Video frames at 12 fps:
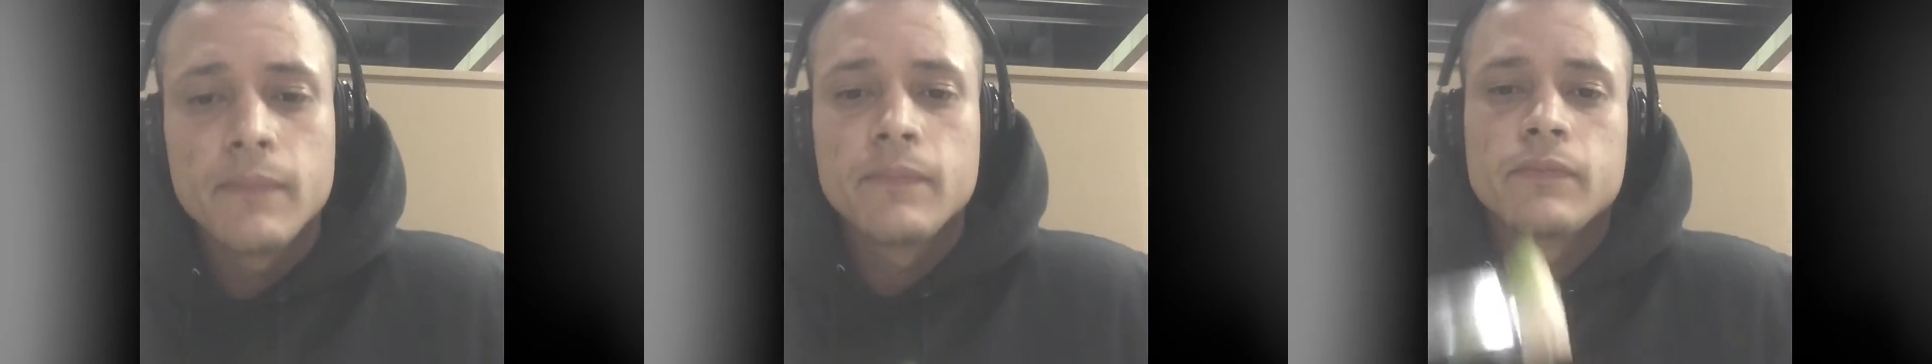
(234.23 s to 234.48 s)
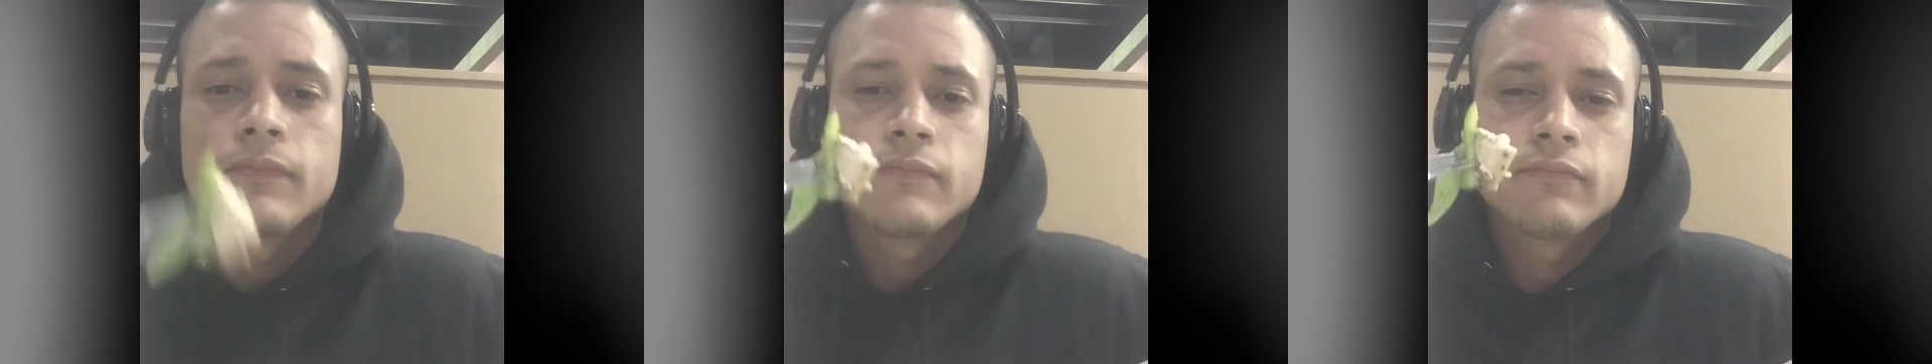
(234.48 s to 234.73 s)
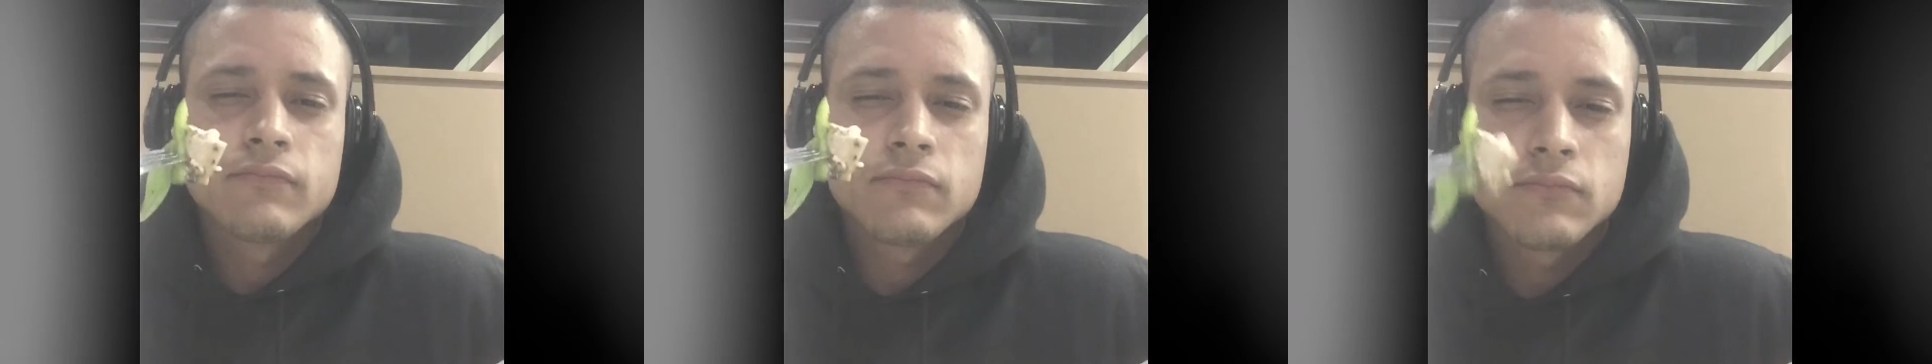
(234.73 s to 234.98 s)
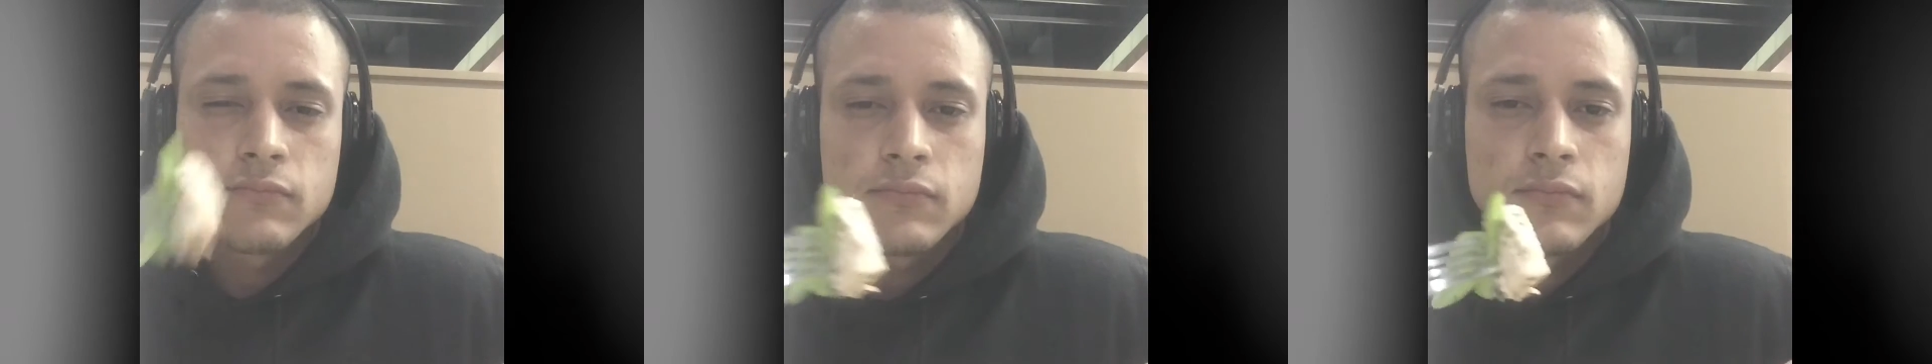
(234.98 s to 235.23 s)

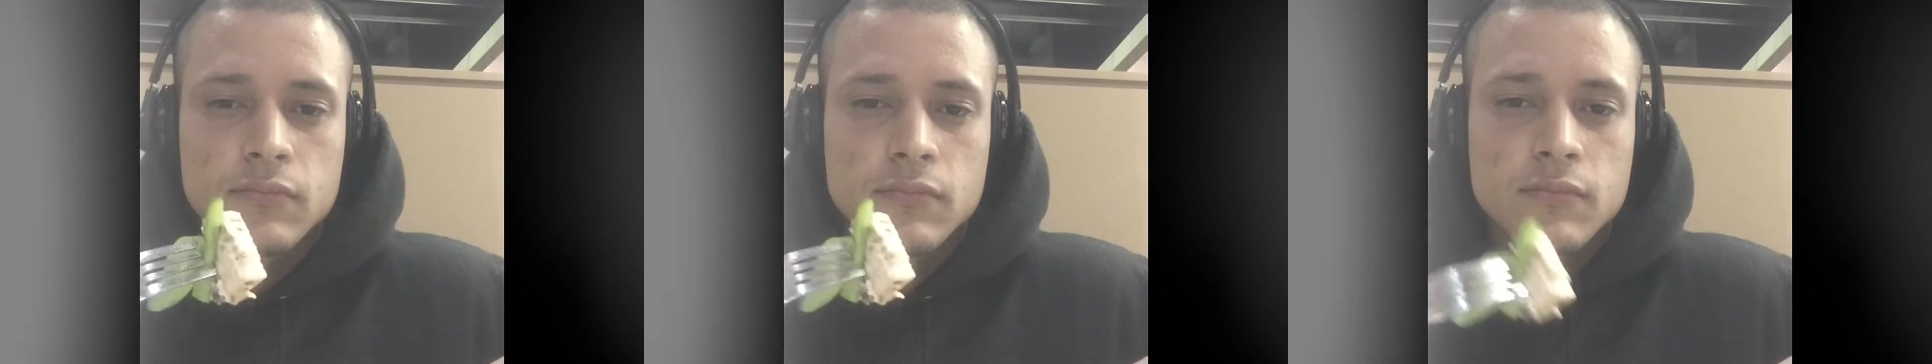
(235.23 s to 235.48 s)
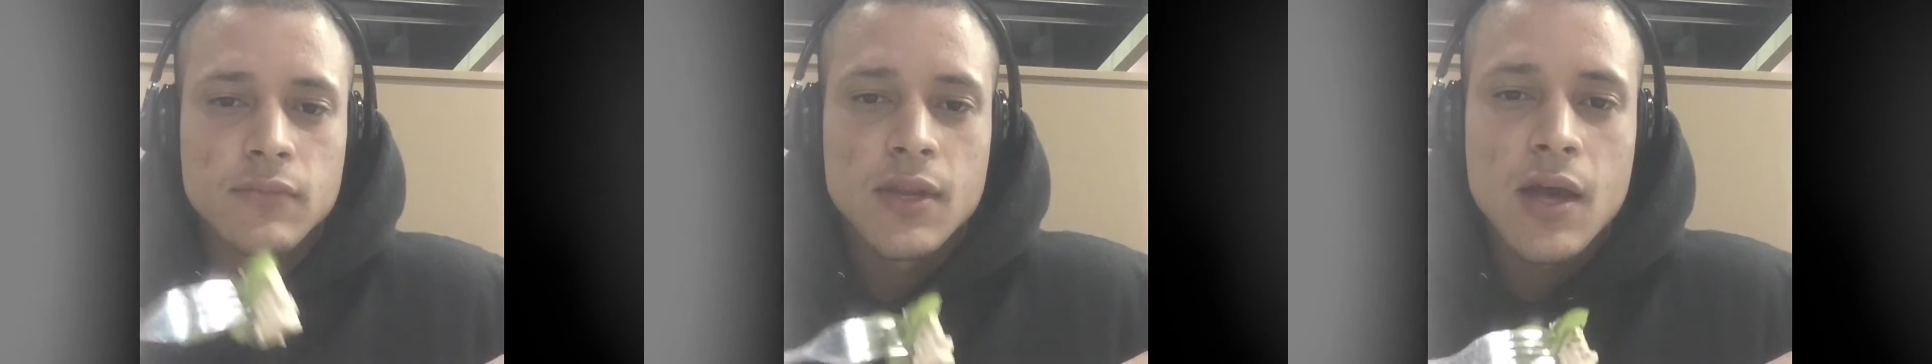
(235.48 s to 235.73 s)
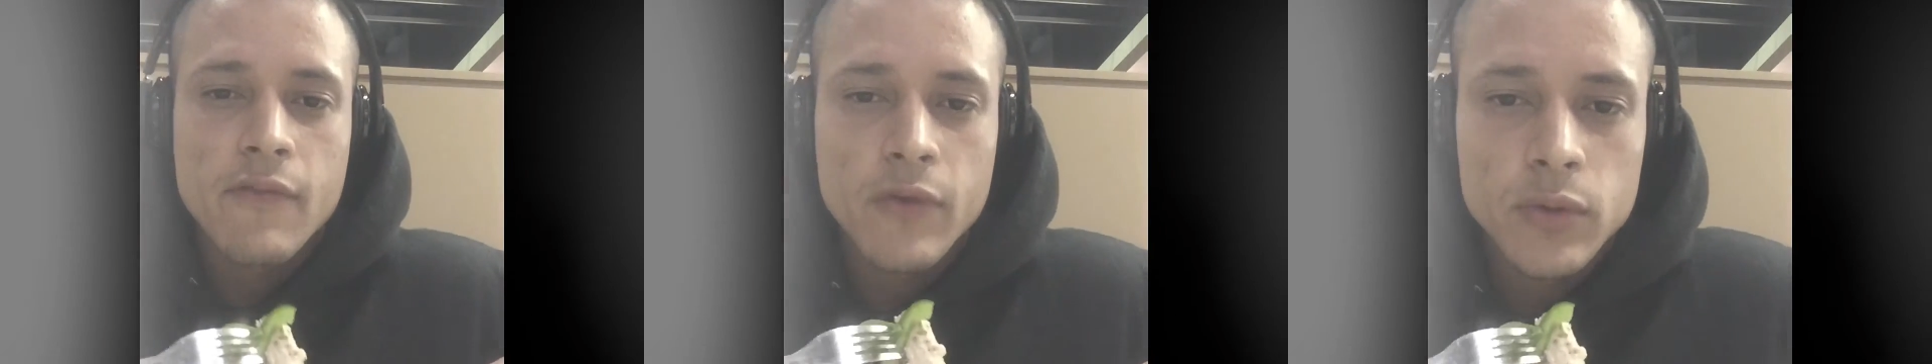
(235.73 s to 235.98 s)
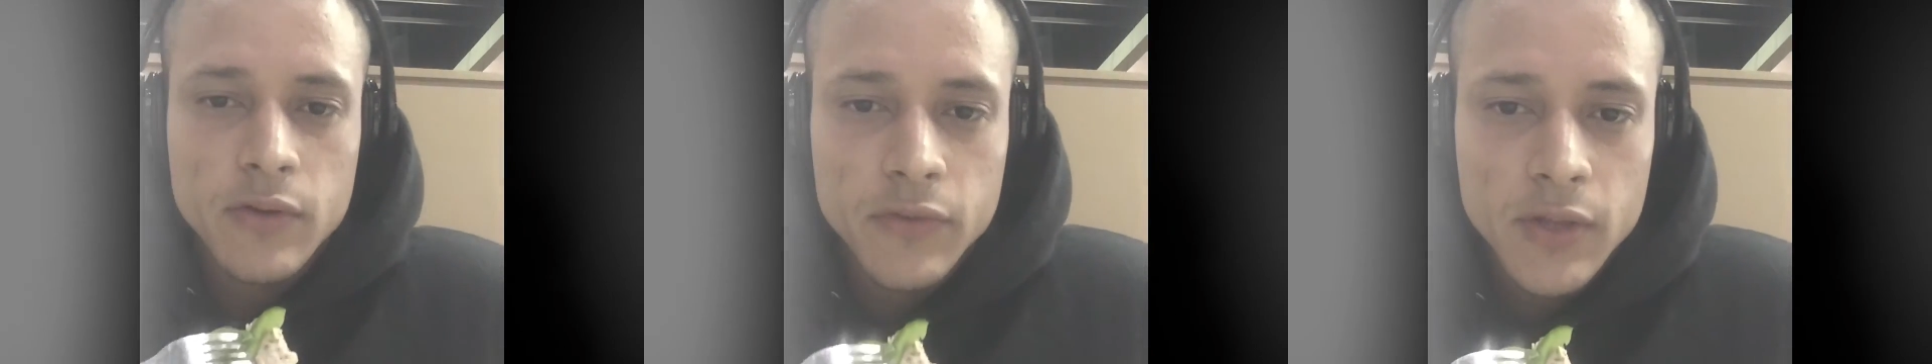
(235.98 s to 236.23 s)
Have a
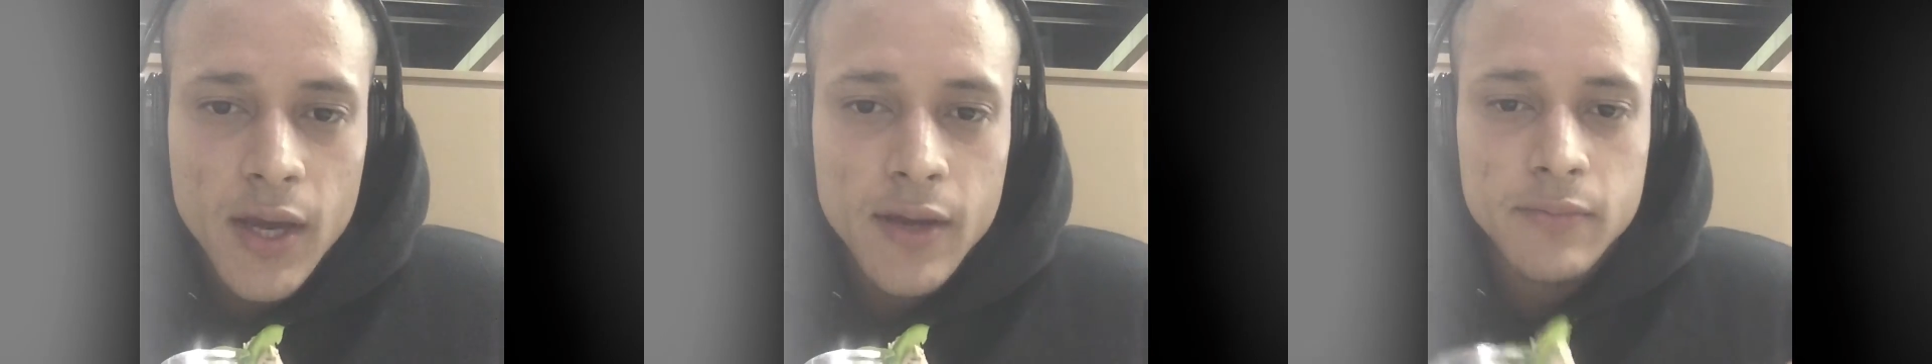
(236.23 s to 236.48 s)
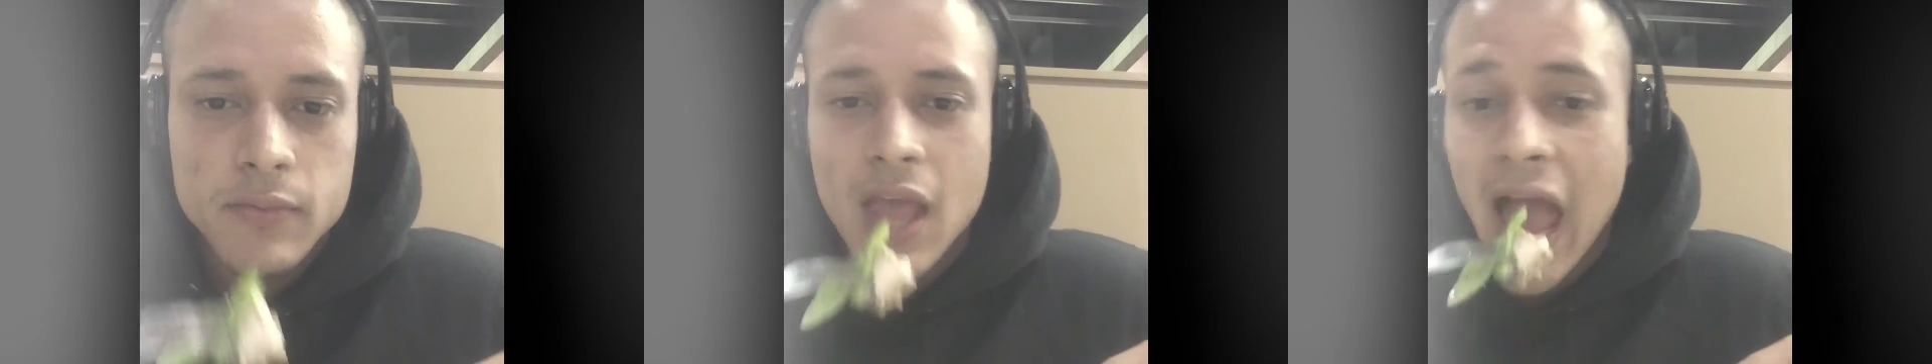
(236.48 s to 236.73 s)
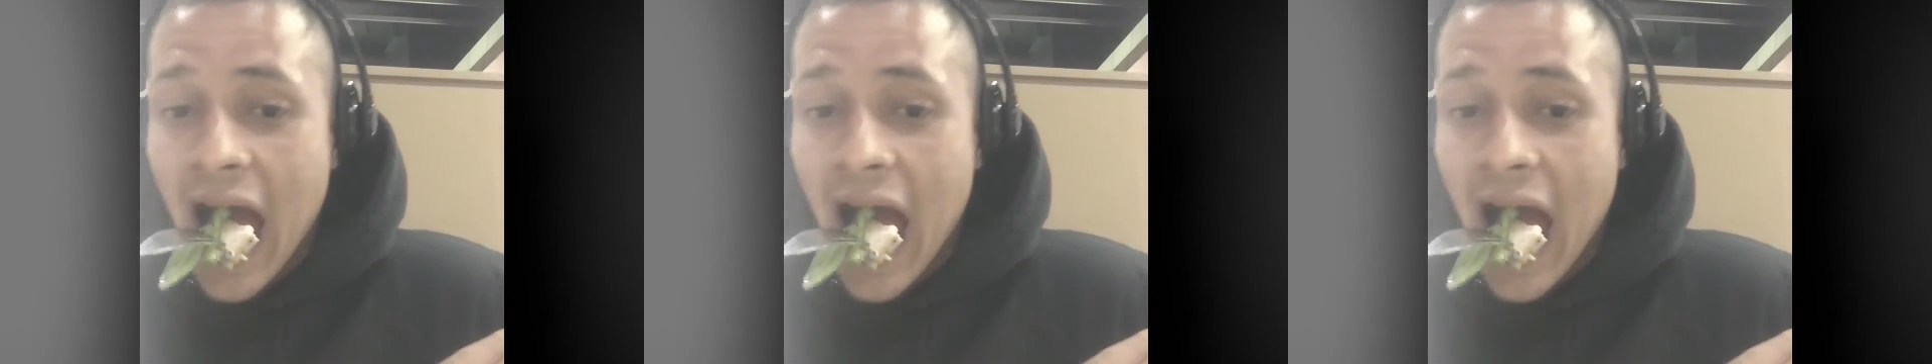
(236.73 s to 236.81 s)
wonderful day.